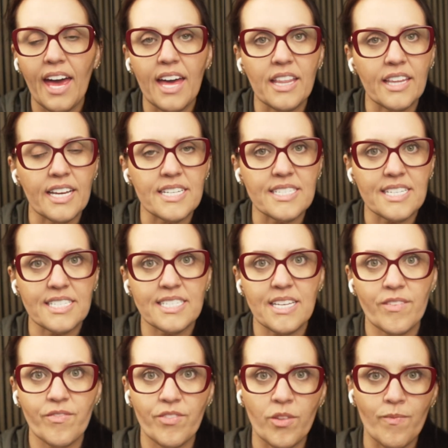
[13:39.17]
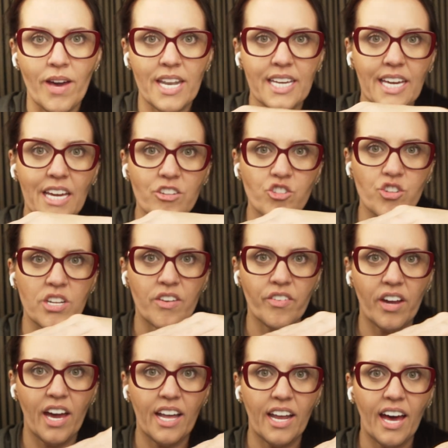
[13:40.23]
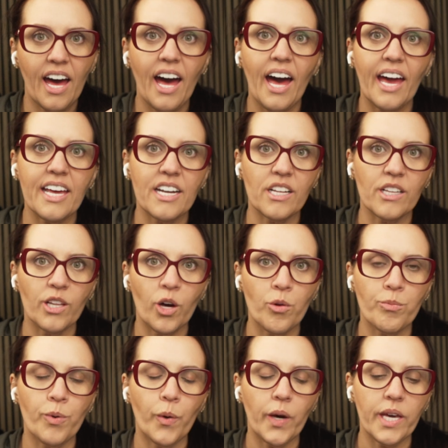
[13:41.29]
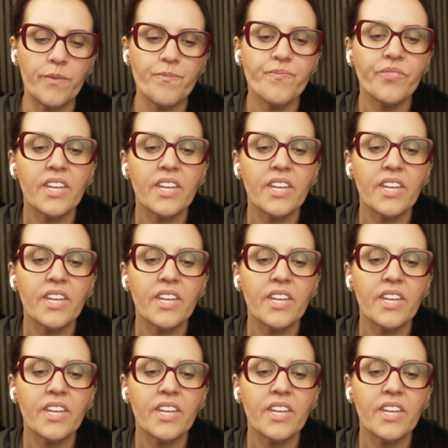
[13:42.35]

and it's as if the medication never had a high and a low point.